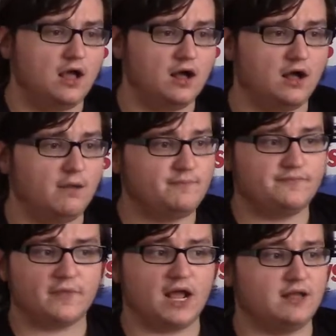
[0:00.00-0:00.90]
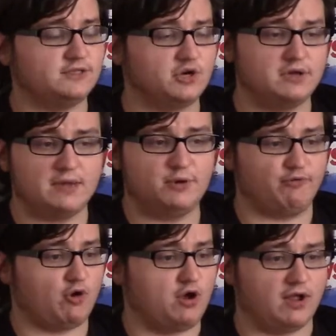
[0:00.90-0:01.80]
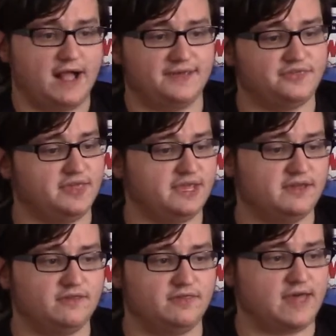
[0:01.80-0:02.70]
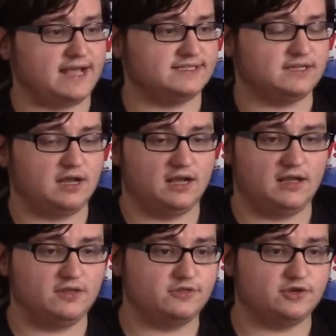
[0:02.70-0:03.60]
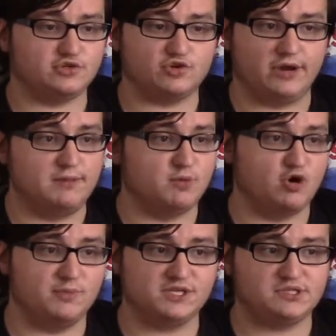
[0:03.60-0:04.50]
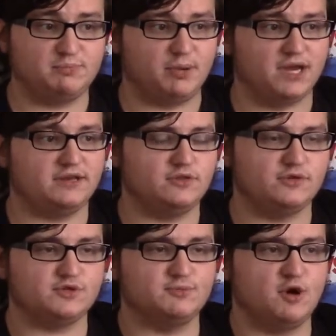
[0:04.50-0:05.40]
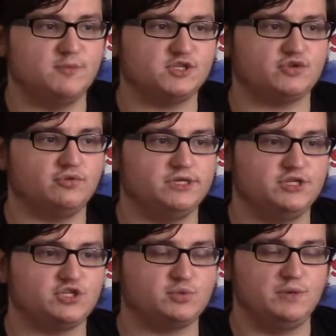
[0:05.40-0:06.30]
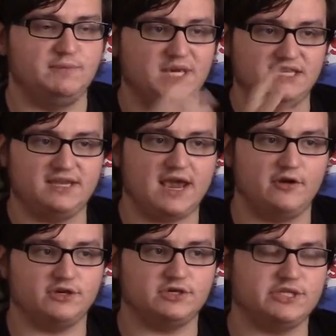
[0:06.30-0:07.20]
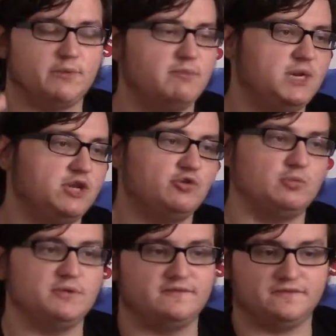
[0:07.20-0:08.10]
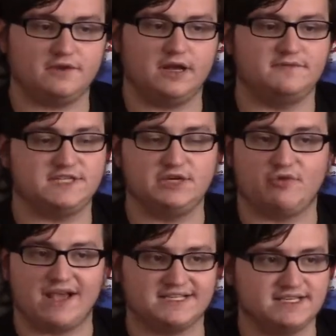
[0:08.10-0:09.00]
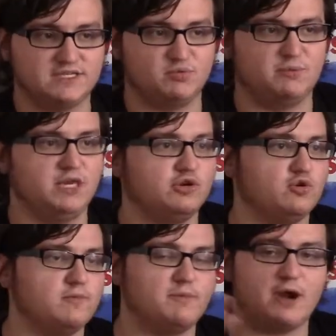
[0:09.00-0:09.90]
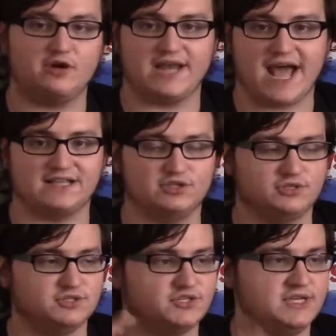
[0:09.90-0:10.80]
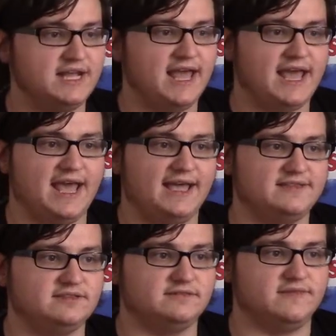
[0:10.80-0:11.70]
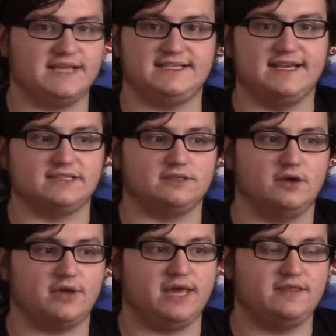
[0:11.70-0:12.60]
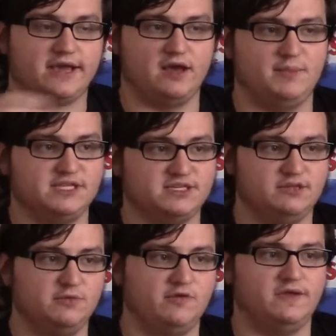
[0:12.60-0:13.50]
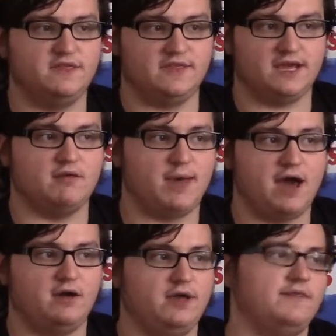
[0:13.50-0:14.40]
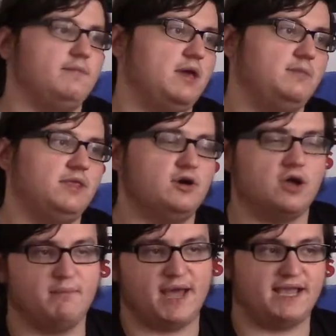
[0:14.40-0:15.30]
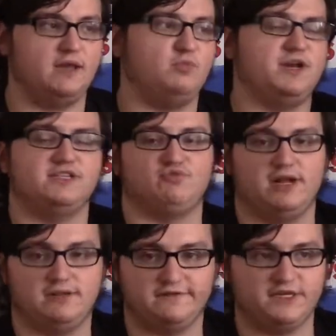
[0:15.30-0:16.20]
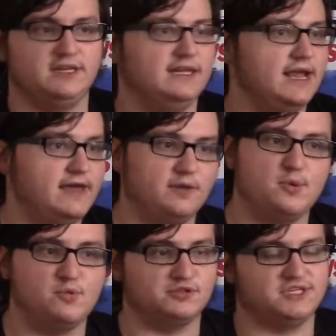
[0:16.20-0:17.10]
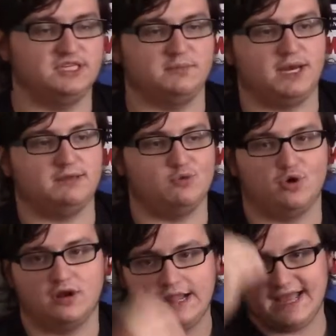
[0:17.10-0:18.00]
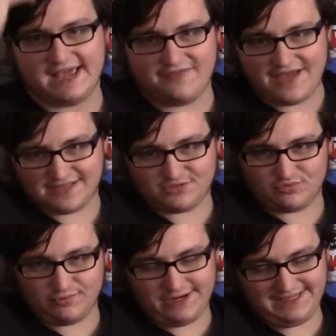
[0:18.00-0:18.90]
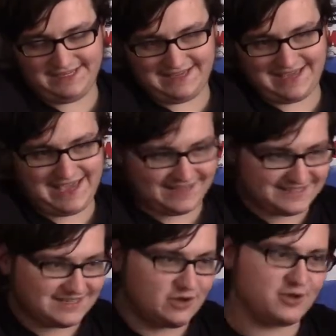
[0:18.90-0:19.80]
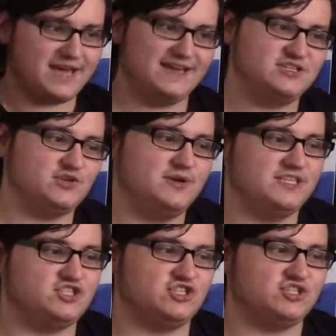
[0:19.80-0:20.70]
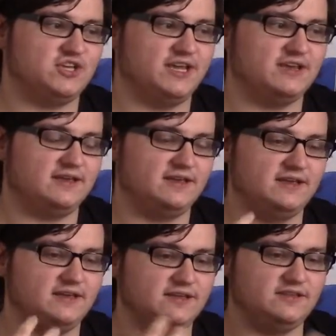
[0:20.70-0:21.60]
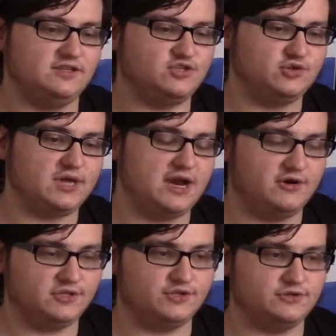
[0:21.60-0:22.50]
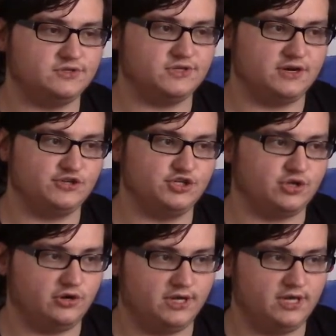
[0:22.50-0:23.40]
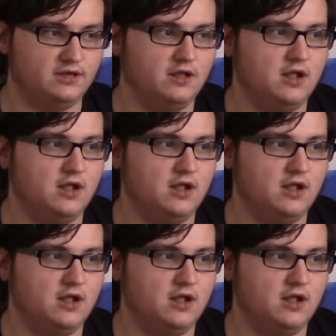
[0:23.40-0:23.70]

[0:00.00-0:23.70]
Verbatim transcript: um, uh, don't get me wrong. I think that uh, there's great moments, but those moments are really just we meet characters like we meet a group of of T Rexes, we meet a group of pterodactyls, and that's it. Okay, they come into the movie, then they come out, and then maybe they'll come back in when it's relevant, and then we won't see them anymore. And that's really it. Okay, so it's just like these two characters on a journey